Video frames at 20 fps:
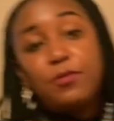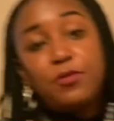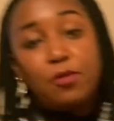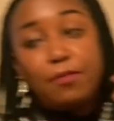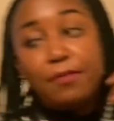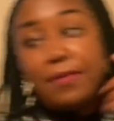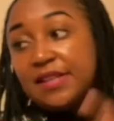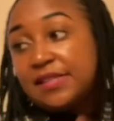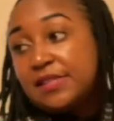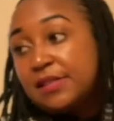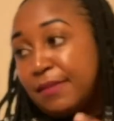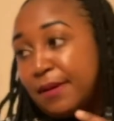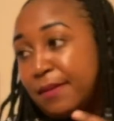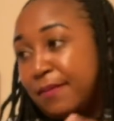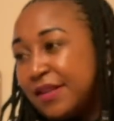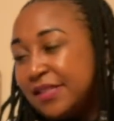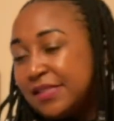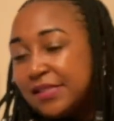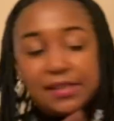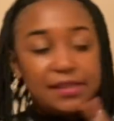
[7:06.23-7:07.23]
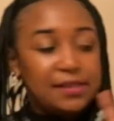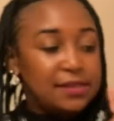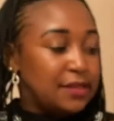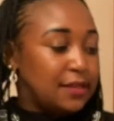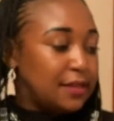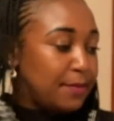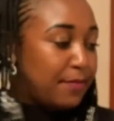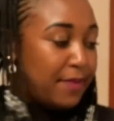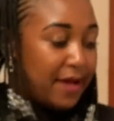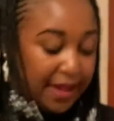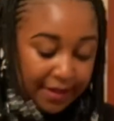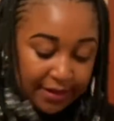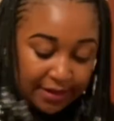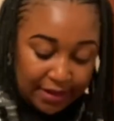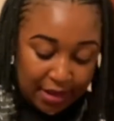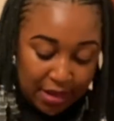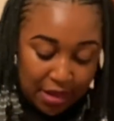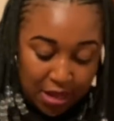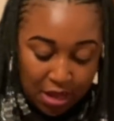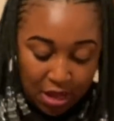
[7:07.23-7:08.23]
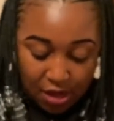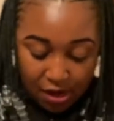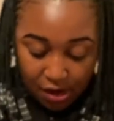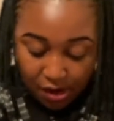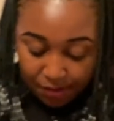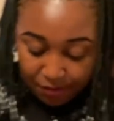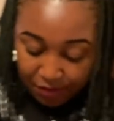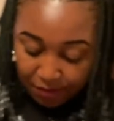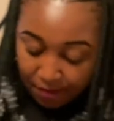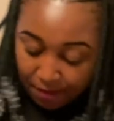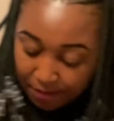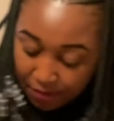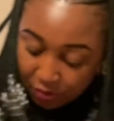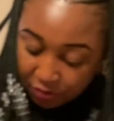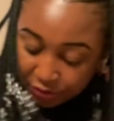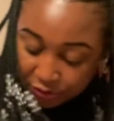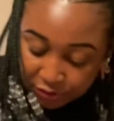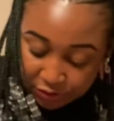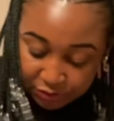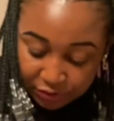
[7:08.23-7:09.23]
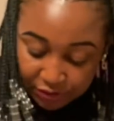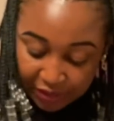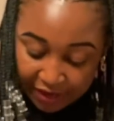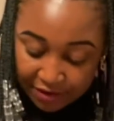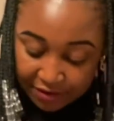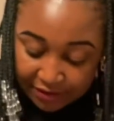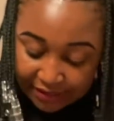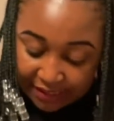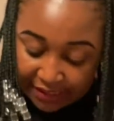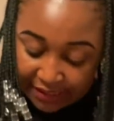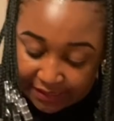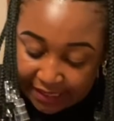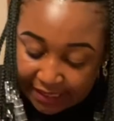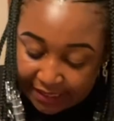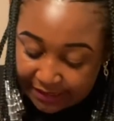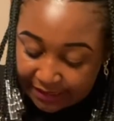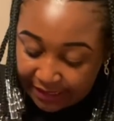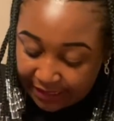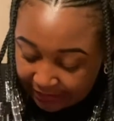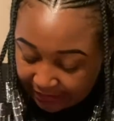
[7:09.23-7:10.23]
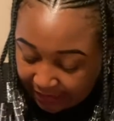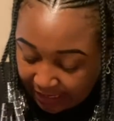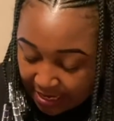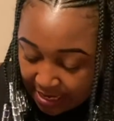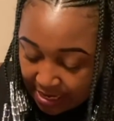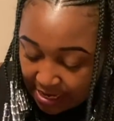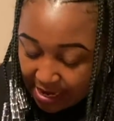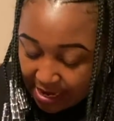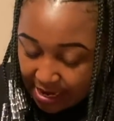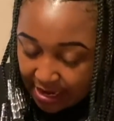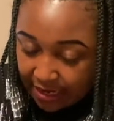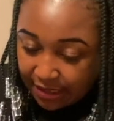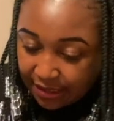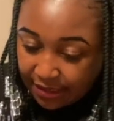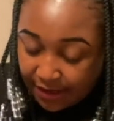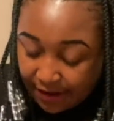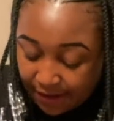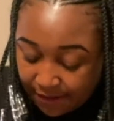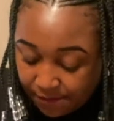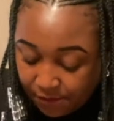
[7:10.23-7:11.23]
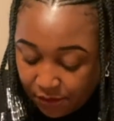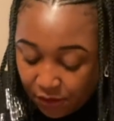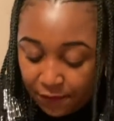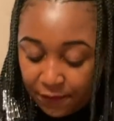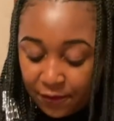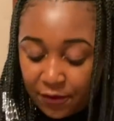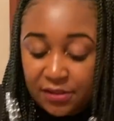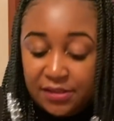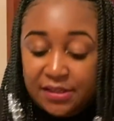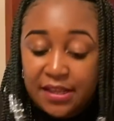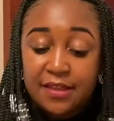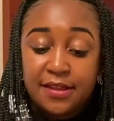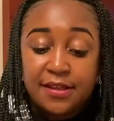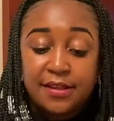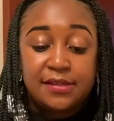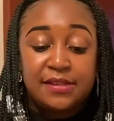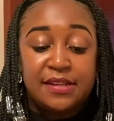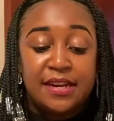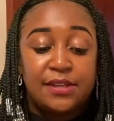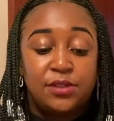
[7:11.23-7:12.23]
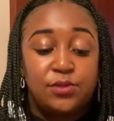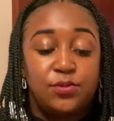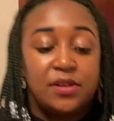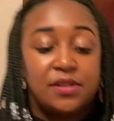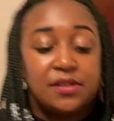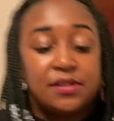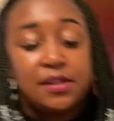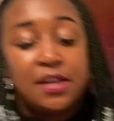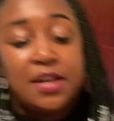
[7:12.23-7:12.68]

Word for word: Your mask, my mask is in the bag. Um, remember also to carry your sanitizers. And um, of course, there are these nice ones.